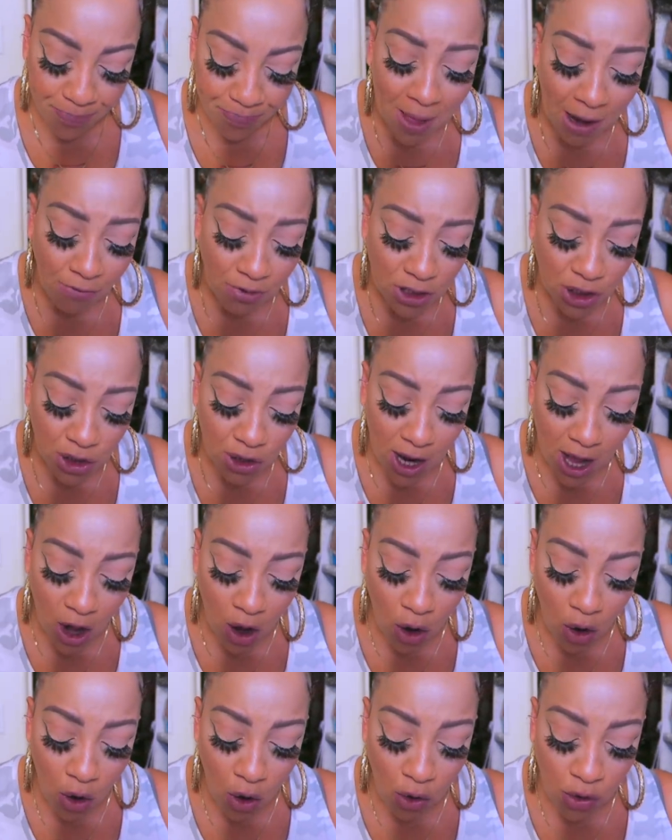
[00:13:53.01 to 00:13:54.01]
I'm not really sure
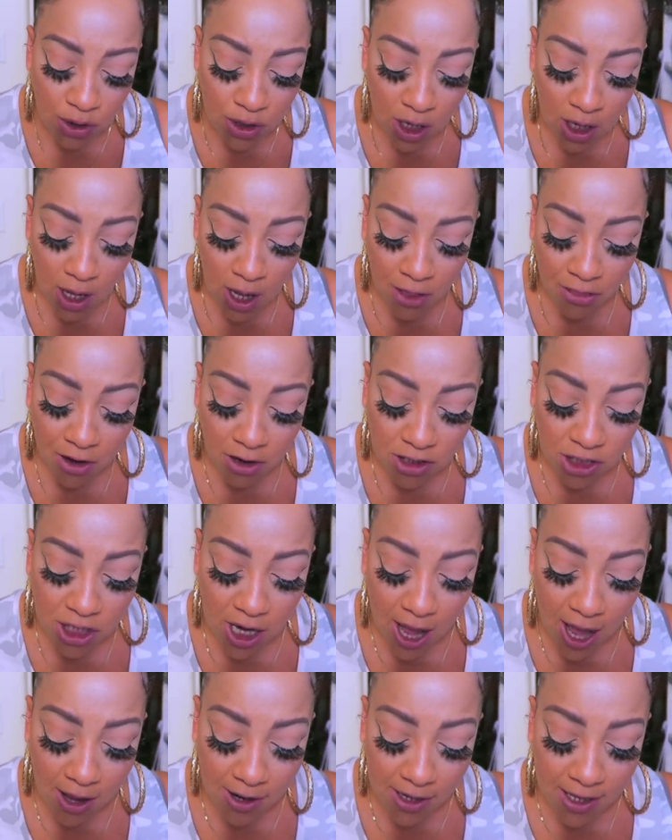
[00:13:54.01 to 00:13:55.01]
how old their
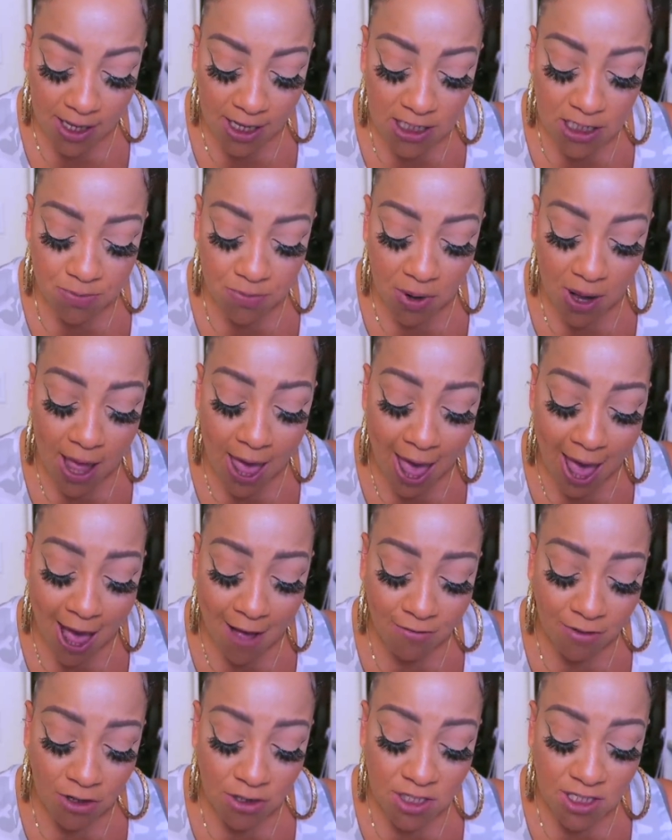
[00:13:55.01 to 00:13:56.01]
child is, but
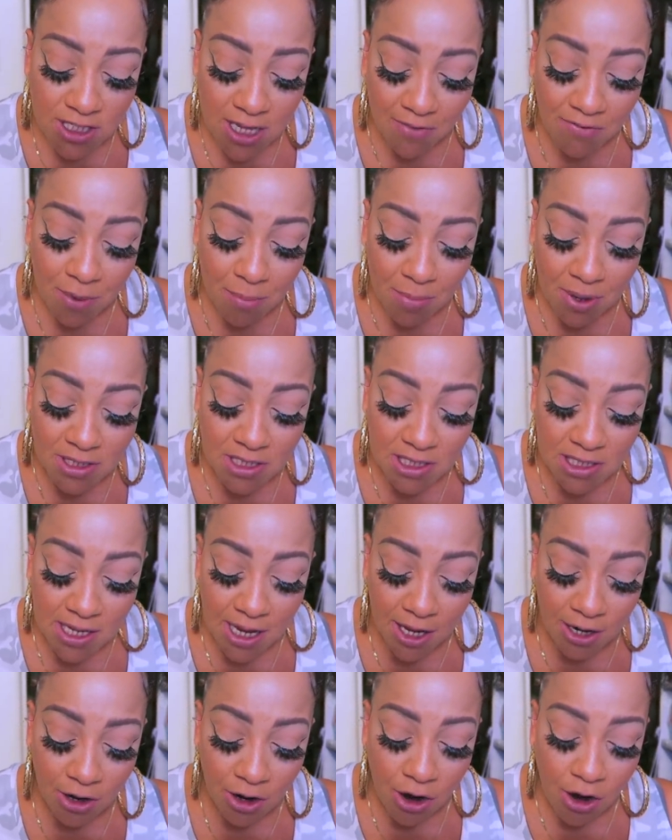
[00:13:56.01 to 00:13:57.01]
after seven months
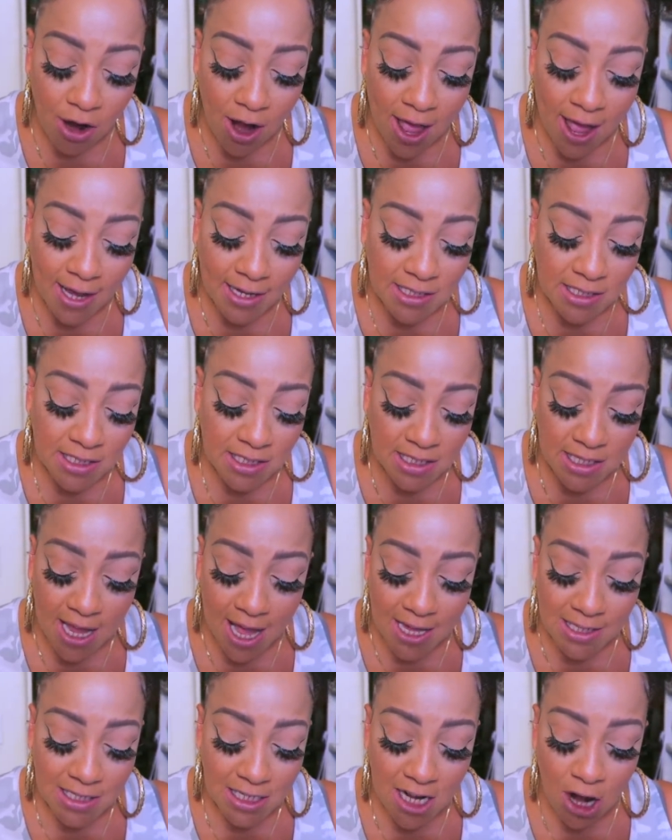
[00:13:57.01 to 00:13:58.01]
later, her ex
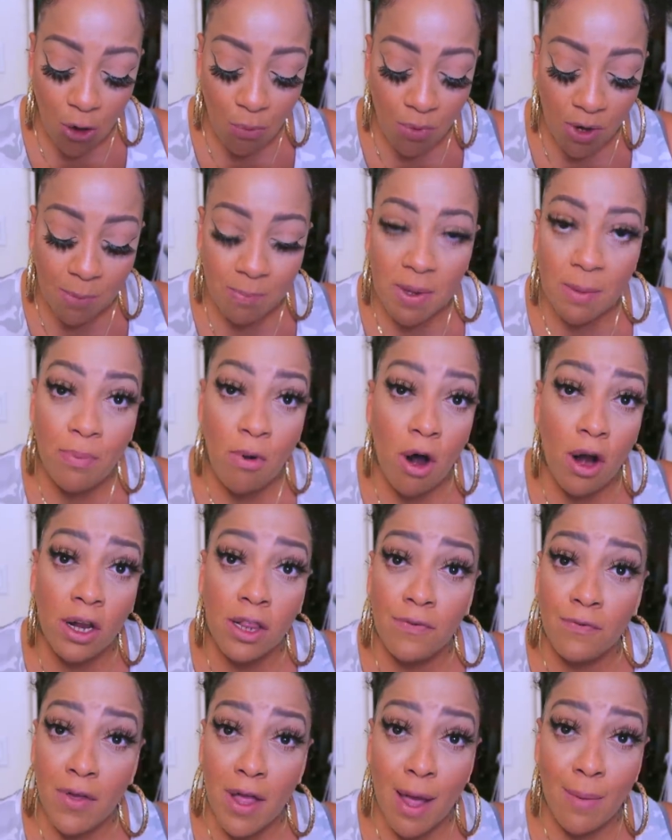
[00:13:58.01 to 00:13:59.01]
decides he don't want to be part
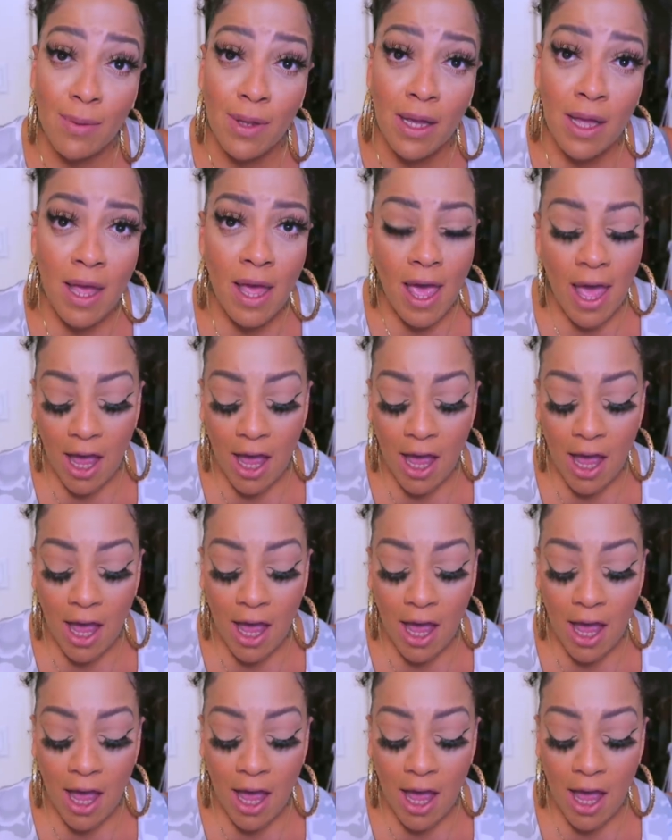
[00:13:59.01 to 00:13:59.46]
of the family.